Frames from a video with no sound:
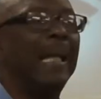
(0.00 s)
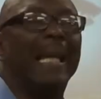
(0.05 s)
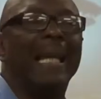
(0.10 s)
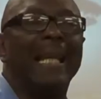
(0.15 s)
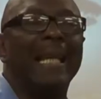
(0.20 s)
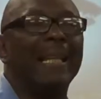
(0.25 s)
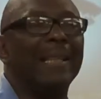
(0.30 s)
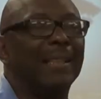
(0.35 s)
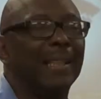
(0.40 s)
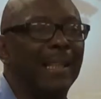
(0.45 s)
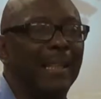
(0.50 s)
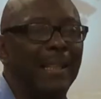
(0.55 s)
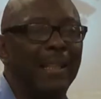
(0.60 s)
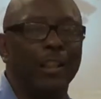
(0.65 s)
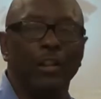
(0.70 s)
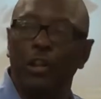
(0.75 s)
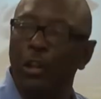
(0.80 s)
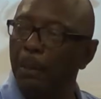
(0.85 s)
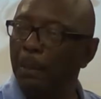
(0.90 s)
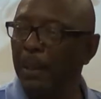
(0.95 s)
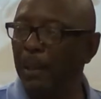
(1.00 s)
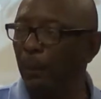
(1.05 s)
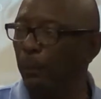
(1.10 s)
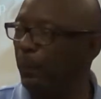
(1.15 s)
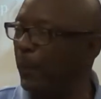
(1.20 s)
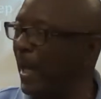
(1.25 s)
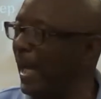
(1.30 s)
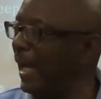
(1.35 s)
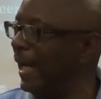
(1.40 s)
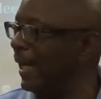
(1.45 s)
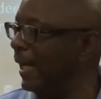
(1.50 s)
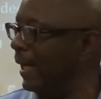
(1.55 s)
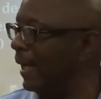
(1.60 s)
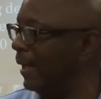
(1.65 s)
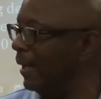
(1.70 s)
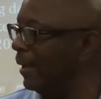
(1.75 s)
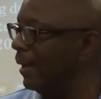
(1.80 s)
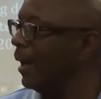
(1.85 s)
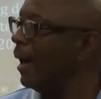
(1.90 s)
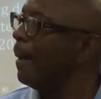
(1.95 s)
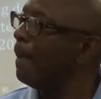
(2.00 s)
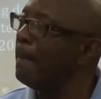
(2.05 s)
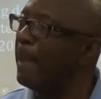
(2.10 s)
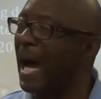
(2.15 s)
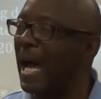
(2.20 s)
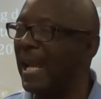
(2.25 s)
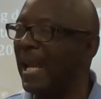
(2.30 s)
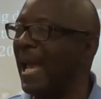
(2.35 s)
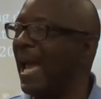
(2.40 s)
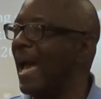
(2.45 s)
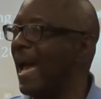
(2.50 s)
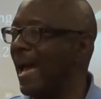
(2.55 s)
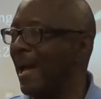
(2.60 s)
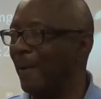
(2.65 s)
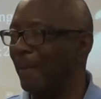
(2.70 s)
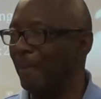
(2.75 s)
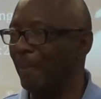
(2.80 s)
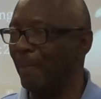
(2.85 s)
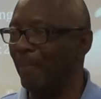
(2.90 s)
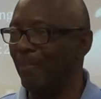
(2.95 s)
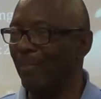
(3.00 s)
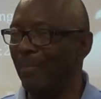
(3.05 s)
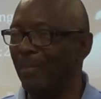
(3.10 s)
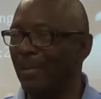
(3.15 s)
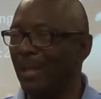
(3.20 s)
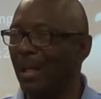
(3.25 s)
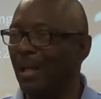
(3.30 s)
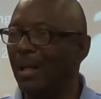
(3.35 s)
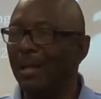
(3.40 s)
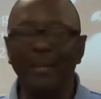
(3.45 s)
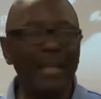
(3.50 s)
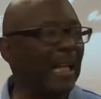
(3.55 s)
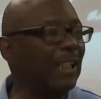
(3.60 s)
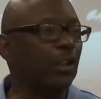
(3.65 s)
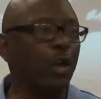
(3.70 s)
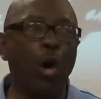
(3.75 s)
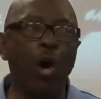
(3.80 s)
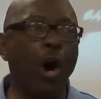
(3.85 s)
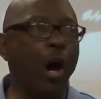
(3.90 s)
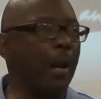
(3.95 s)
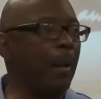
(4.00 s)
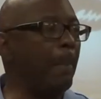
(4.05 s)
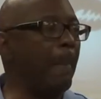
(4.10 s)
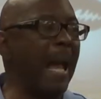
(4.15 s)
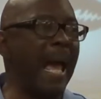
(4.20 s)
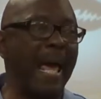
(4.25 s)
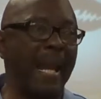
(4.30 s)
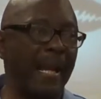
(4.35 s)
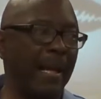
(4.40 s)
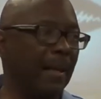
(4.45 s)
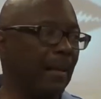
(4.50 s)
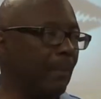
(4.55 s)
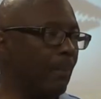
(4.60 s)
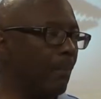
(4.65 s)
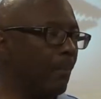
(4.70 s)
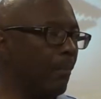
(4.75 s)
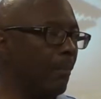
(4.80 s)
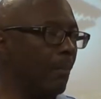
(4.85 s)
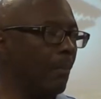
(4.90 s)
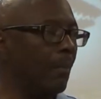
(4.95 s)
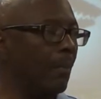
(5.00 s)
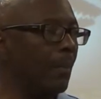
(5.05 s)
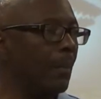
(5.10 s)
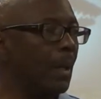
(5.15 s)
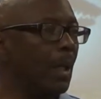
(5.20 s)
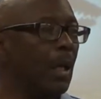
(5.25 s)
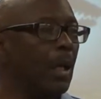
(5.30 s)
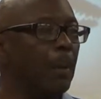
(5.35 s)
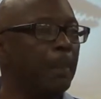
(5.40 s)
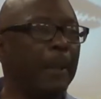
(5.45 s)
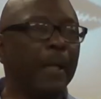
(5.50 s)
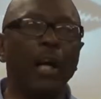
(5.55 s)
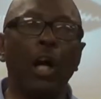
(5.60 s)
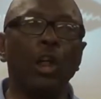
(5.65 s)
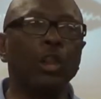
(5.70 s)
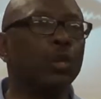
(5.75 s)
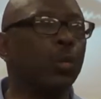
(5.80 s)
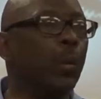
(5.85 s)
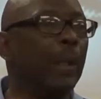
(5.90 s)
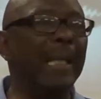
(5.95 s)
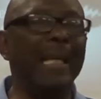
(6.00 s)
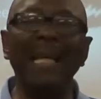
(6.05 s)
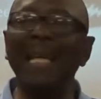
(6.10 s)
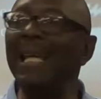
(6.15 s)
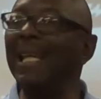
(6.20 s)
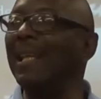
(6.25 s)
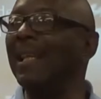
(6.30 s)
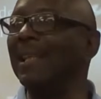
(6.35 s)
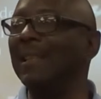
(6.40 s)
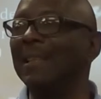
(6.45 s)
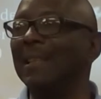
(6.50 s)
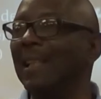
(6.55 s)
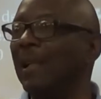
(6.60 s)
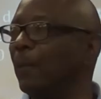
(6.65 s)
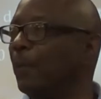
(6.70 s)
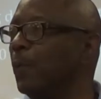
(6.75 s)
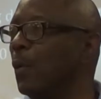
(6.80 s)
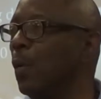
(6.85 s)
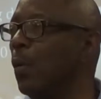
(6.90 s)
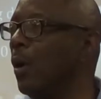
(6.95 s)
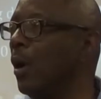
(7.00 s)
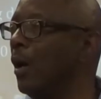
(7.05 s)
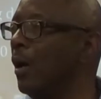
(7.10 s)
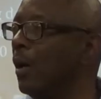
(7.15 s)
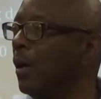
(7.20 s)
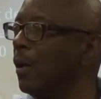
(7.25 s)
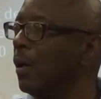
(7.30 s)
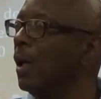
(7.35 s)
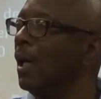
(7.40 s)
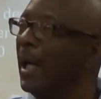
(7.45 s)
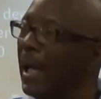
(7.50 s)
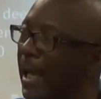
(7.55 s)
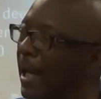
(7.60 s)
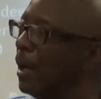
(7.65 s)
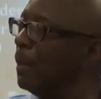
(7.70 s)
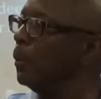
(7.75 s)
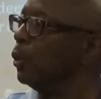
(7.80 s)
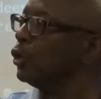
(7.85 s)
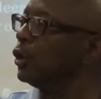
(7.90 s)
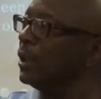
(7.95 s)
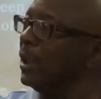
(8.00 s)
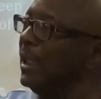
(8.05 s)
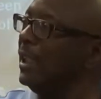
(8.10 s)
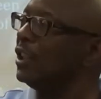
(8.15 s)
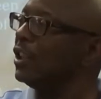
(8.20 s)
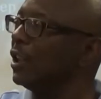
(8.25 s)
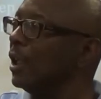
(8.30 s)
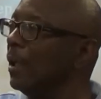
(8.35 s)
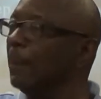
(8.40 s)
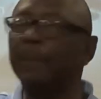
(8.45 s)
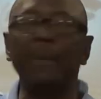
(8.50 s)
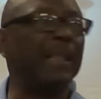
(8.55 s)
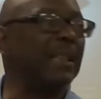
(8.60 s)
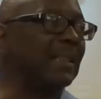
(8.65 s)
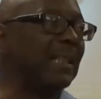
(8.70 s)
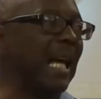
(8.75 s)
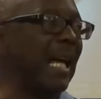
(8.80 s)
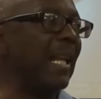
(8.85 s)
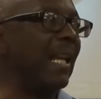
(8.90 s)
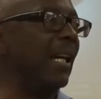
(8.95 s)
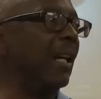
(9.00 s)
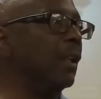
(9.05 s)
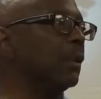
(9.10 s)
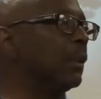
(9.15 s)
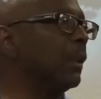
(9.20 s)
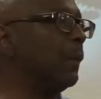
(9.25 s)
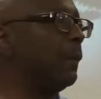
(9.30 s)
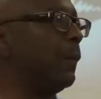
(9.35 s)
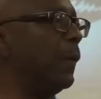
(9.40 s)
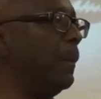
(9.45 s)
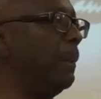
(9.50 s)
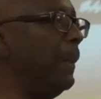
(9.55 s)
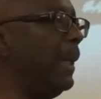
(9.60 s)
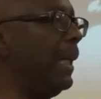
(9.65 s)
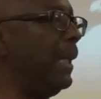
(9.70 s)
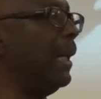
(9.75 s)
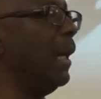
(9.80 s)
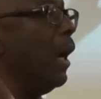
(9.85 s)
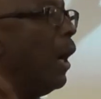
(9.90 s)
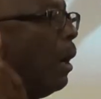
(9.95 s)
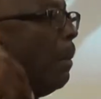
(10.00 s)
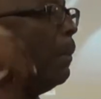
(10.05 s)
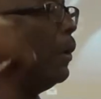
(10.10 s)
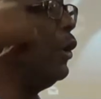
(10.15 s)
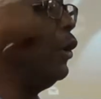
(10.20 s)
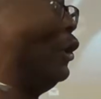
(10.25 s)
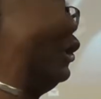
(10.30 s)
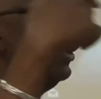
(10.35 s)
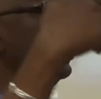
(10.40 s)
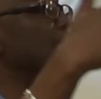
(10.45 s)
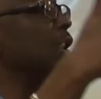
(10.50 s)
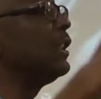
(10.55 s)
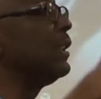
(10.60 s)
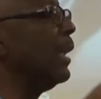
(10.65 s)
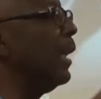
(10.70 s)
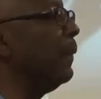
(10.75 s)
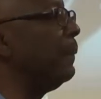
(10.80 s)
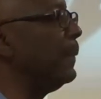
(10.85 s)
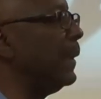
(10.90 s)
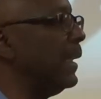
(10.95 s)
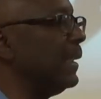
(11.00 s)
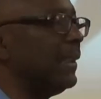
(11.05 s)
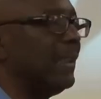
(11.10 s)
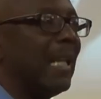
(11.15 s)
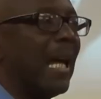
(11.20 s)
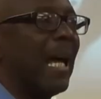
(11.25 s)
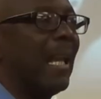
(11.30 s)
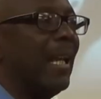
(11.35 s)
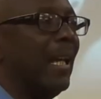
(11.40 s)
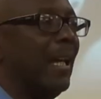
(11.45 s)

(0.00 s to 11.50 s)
anything to be fed by that. That's automatic. Because we in this sinful world, and I'm going to see stuff that's not healthy for me. I'm going to hear stuff that's not